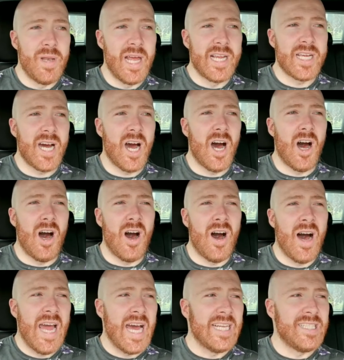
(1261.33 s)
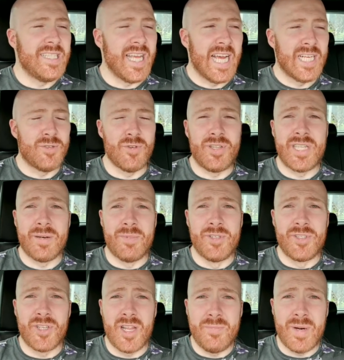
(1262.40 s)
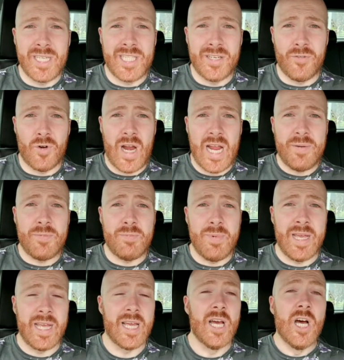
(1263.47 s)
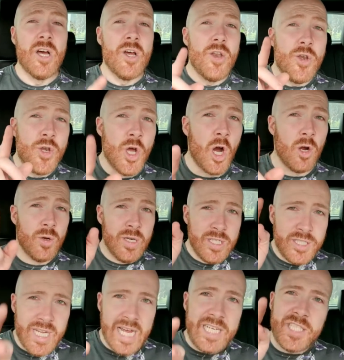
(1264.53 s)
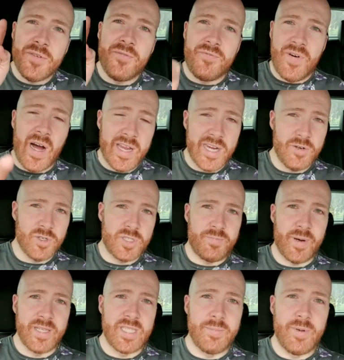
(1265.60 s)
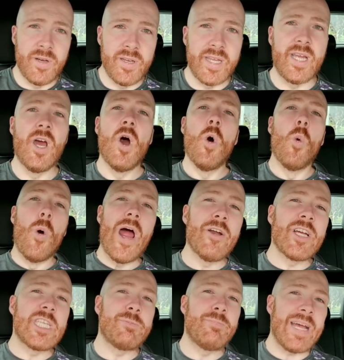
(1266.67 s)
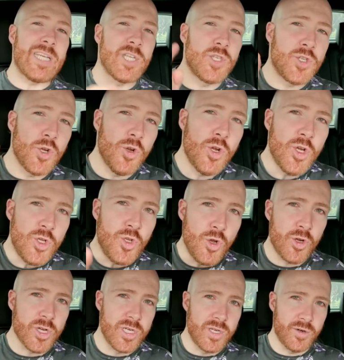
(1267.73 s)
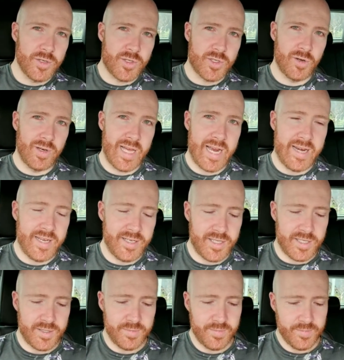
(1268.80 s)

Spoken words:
like, oh, I had sex with someone, so they must have raped me. No, take some fucking responsibility. We're expected to. You can do it too, ladies.